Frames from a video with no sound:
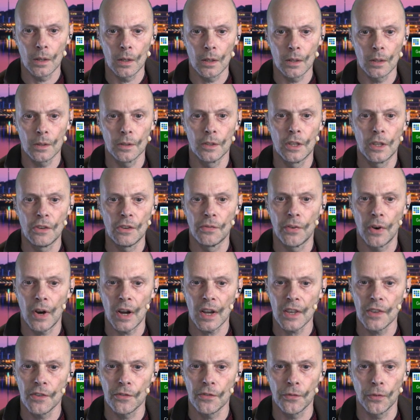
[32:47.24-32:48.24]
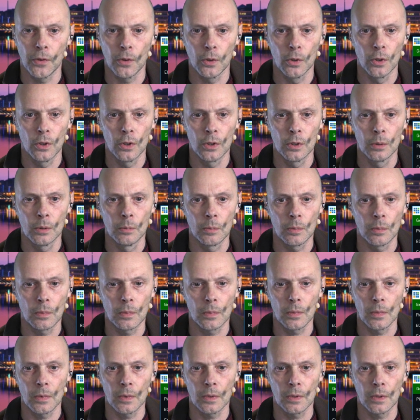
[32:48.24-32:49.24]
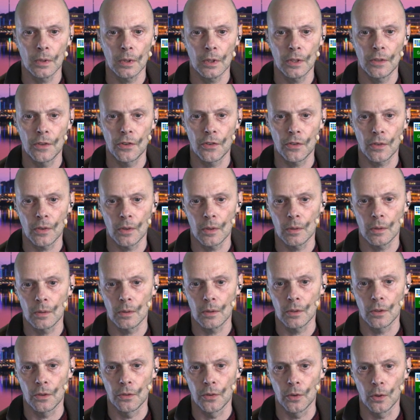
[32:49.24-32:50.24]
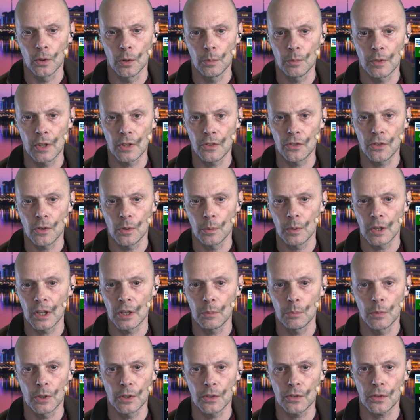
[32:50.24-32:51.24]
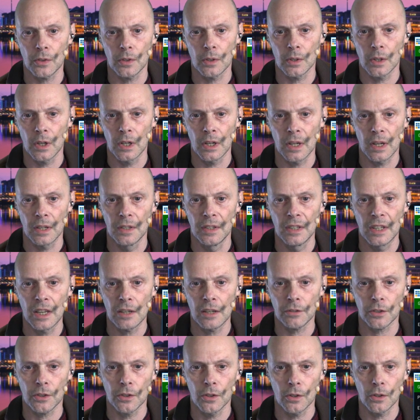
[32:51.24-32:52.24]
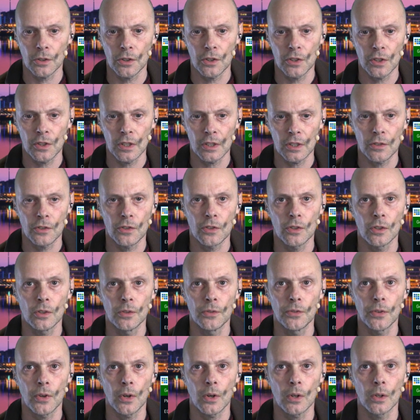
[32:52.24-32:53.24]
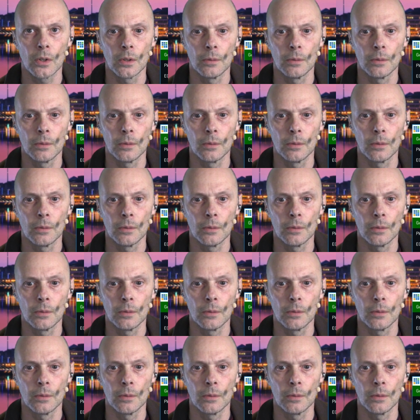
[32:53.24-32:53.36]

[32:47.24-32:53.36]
Device volume, it's the volume that's coming in, but I never touched it so far.